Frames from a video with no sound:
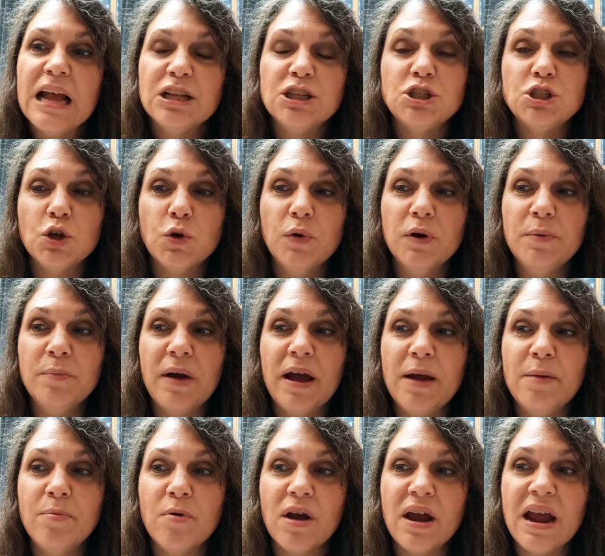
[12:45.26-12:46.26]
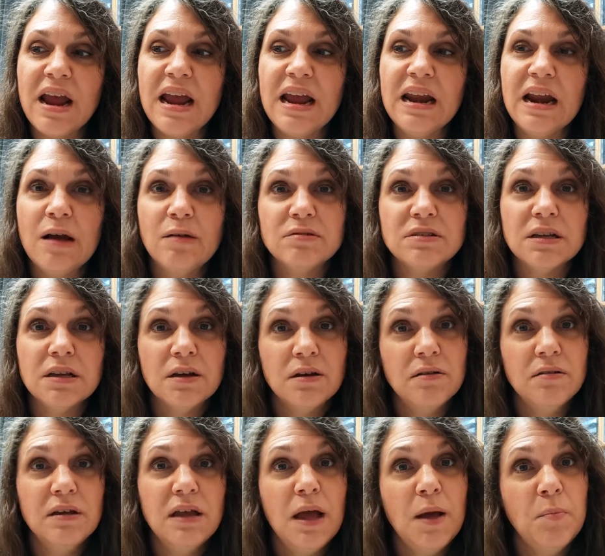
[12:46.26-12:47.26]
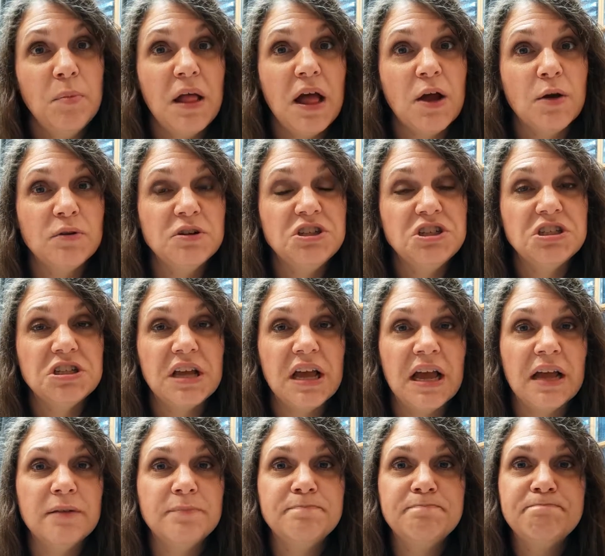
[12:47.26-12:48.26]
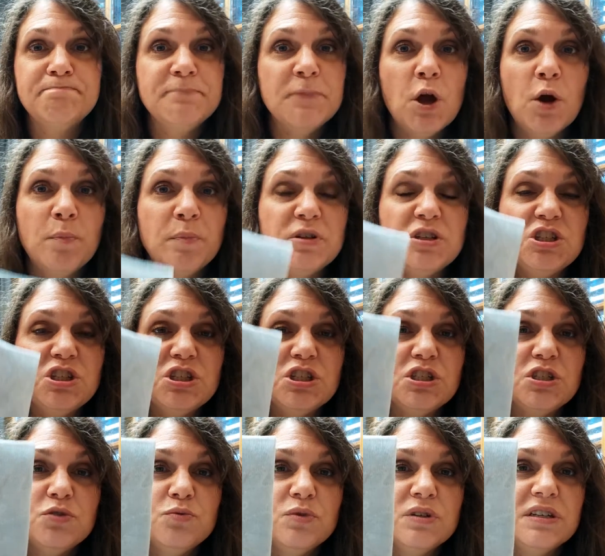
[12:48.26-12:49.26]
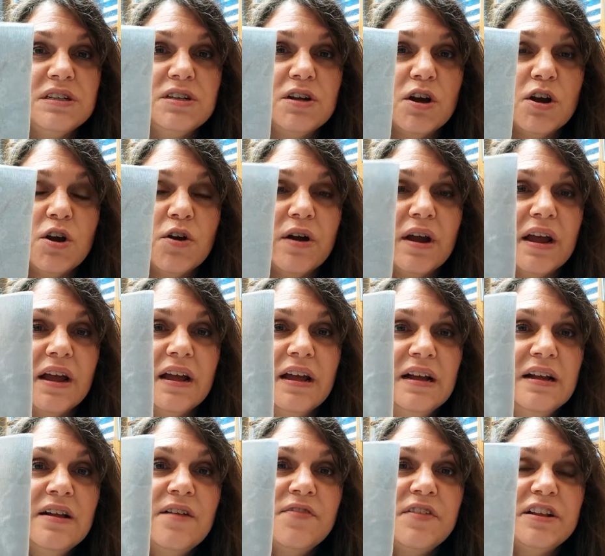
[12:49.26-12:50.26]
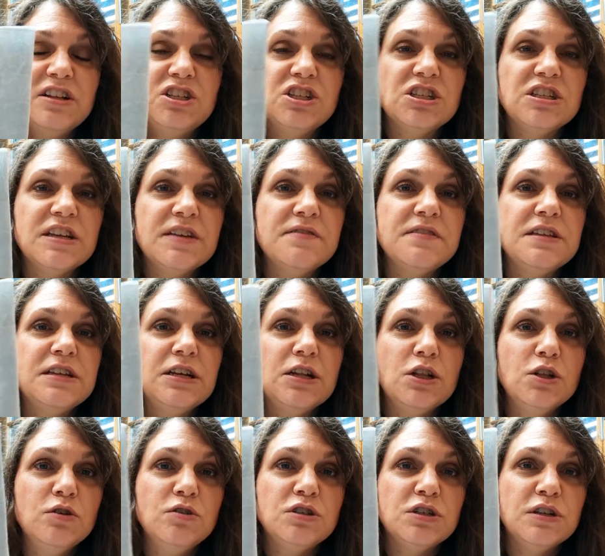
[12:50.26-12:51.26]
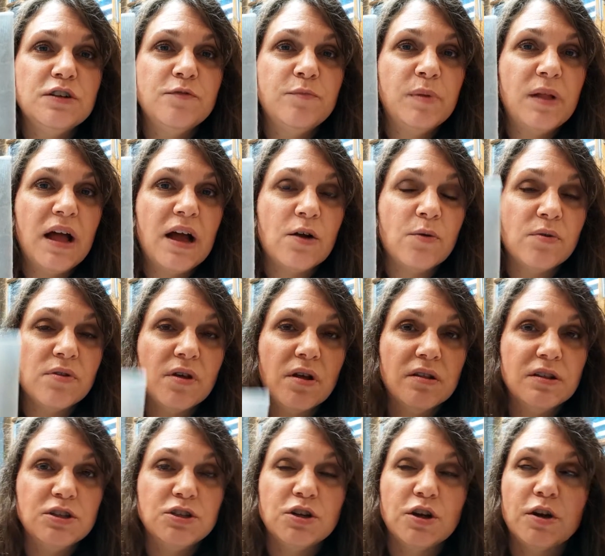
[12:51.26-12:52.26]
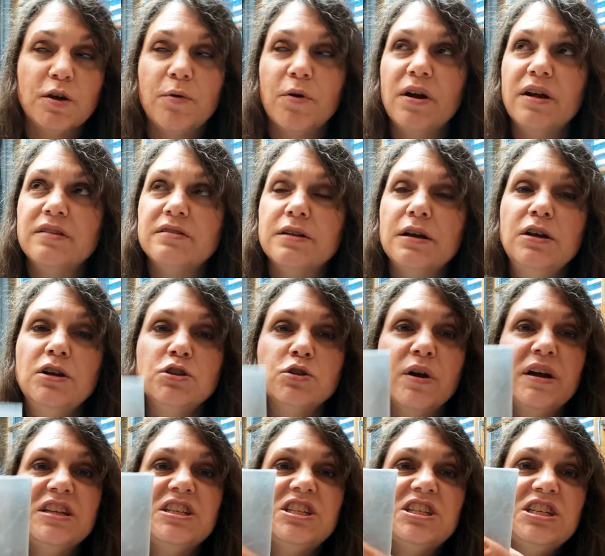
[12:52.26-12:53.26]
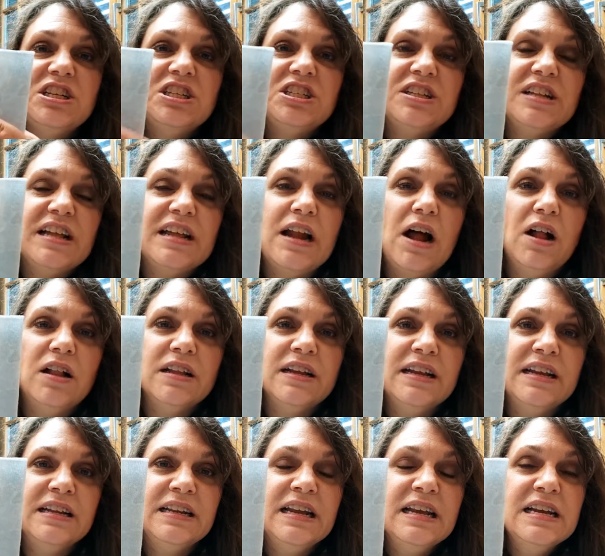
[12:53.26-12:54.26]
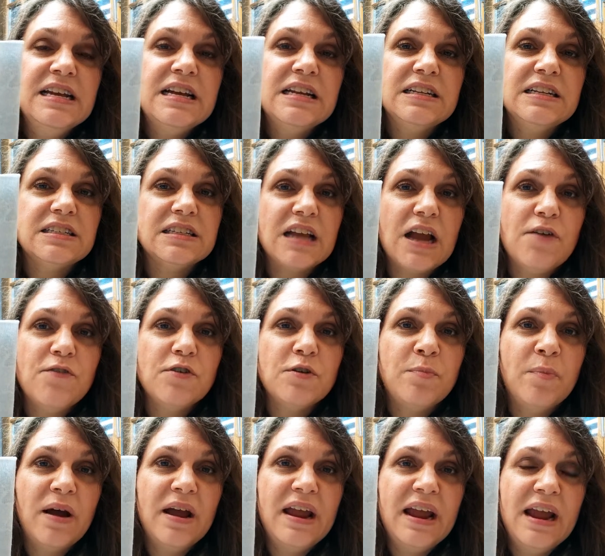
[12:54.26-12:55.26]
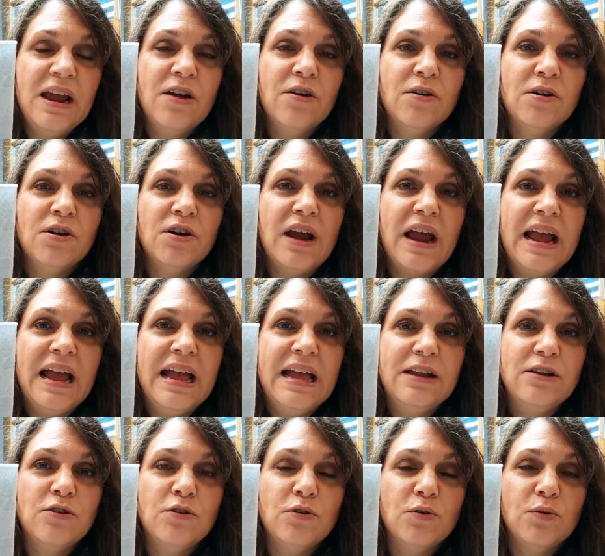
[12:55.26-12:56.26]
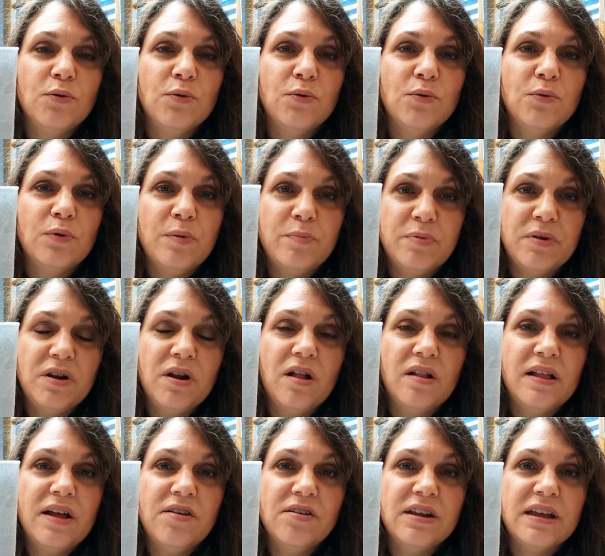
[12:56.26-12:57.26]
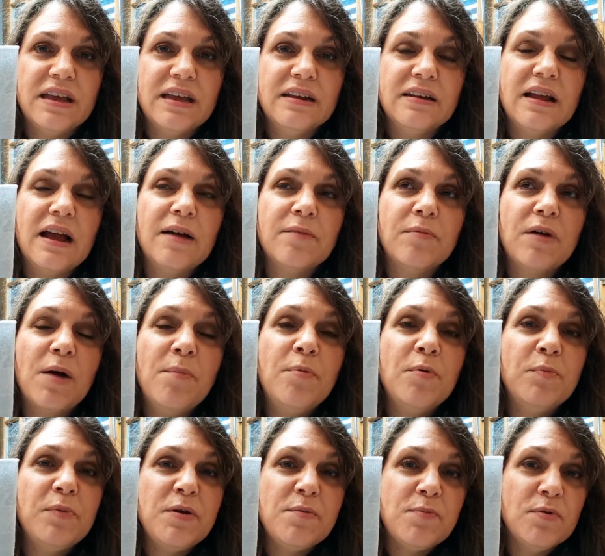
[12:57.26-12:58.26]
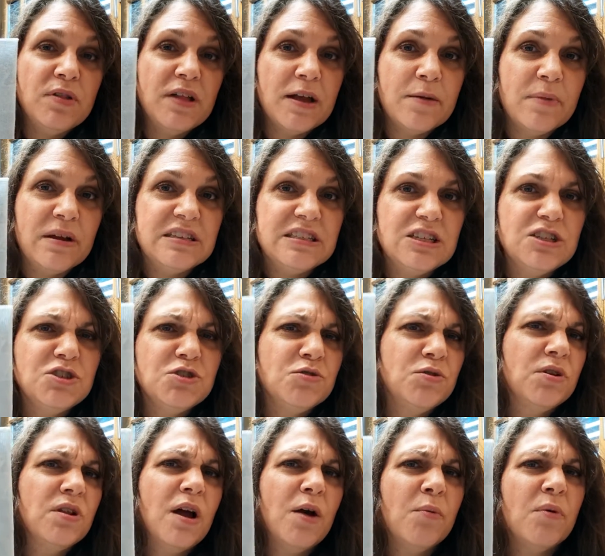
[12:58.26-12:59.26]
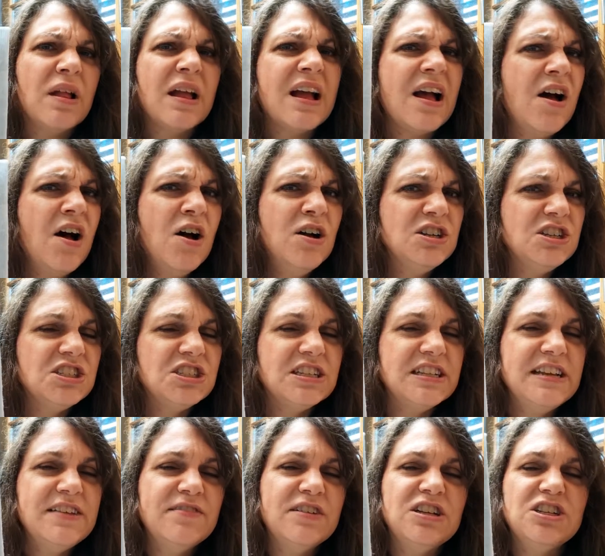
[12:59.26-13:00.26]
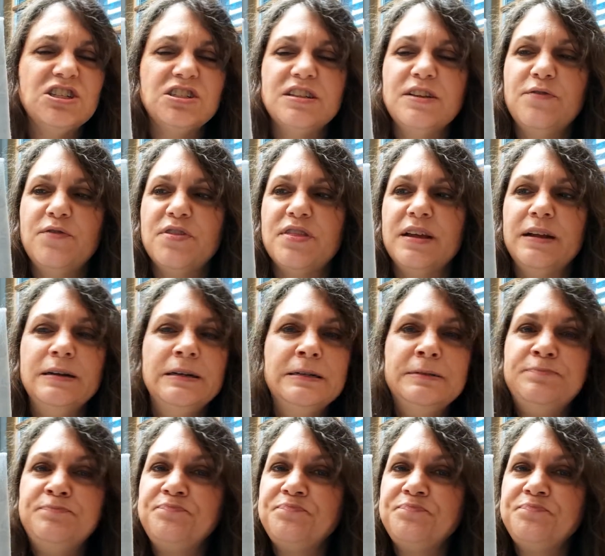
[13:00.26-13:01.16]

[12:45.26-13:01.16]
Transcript: And so in my brain, I was like, oh yeah, black witch's hat. Nope, it's just a really dark gray that just gives the illusion of black with all these dark grays. So I had stitched that all in, discovered my error, and ripped it all out again. A couple people, like my sister-in-law, were like, oh, just leave it, just live with it.